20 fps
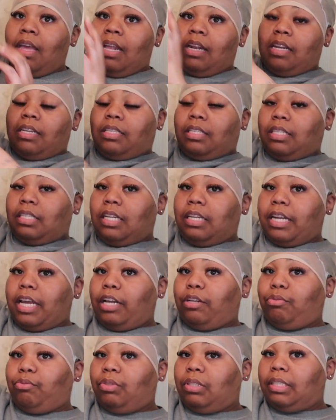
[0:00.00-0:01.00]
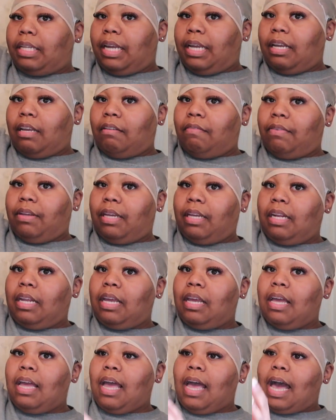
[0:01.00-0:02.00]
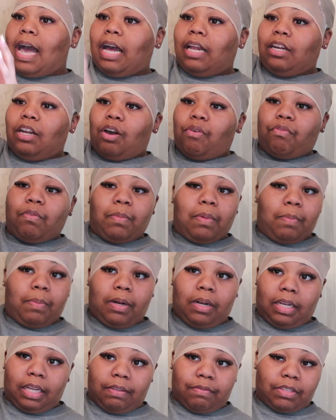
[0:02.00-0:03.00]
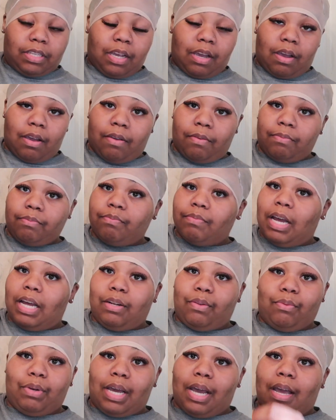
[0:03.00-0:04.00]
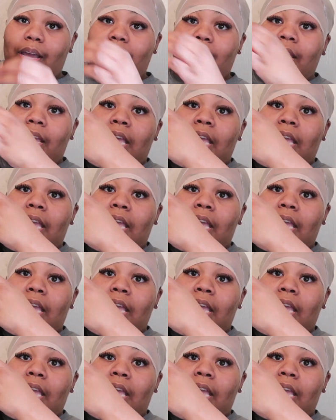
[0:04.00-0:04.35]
This is the natural state of it. I don't remember the lengths, y'all. I do not.